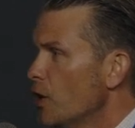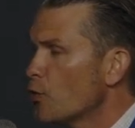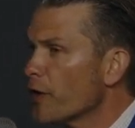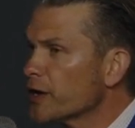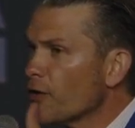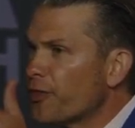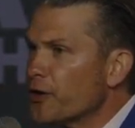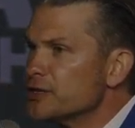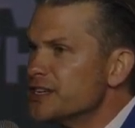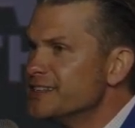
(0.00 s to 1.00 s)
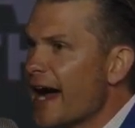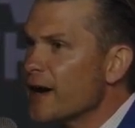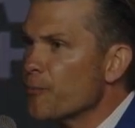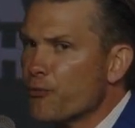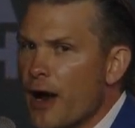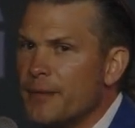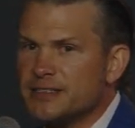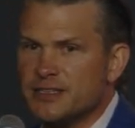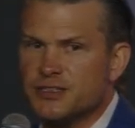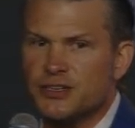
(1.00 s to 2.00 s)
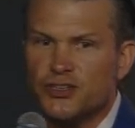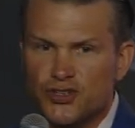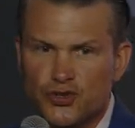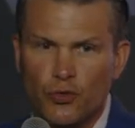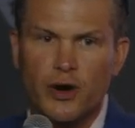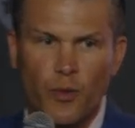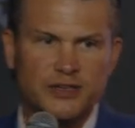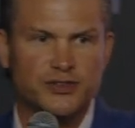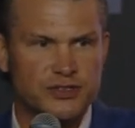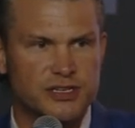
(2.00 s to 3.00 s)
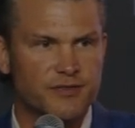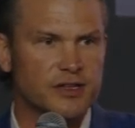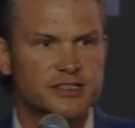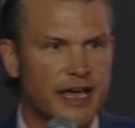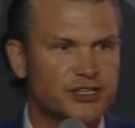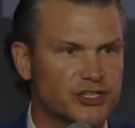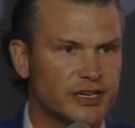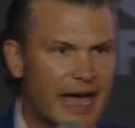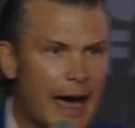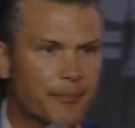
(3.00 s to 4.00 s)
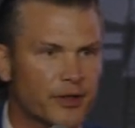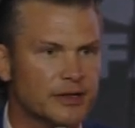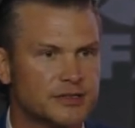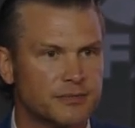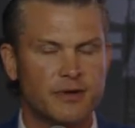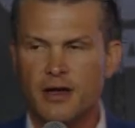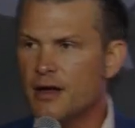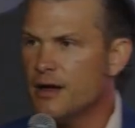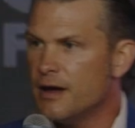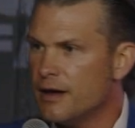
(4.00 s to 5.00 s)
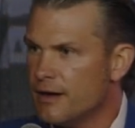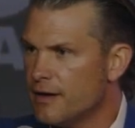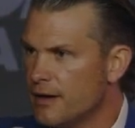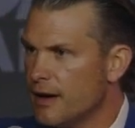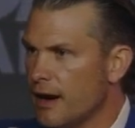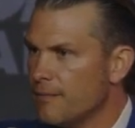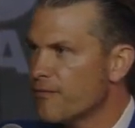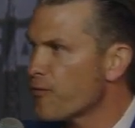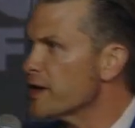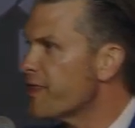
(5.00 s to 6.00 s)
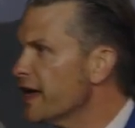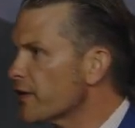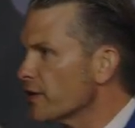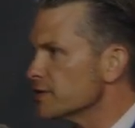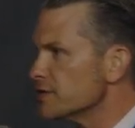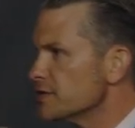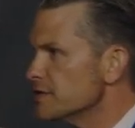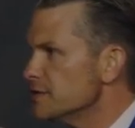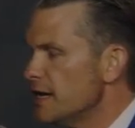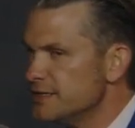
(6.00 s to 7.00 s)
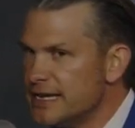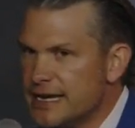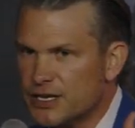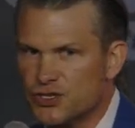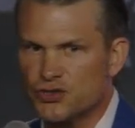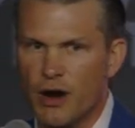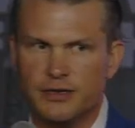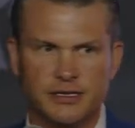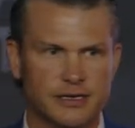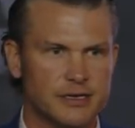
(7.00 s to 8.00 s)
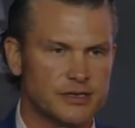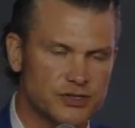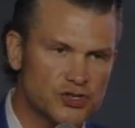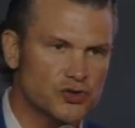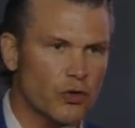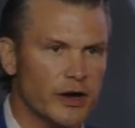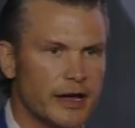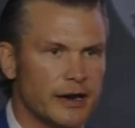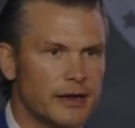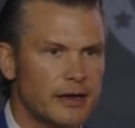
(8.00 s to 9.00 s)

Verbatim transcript: Critical theory's entire premise is to destroy Western civilization, capitalism, uh, free thinkers, deconstruct it, destroy it.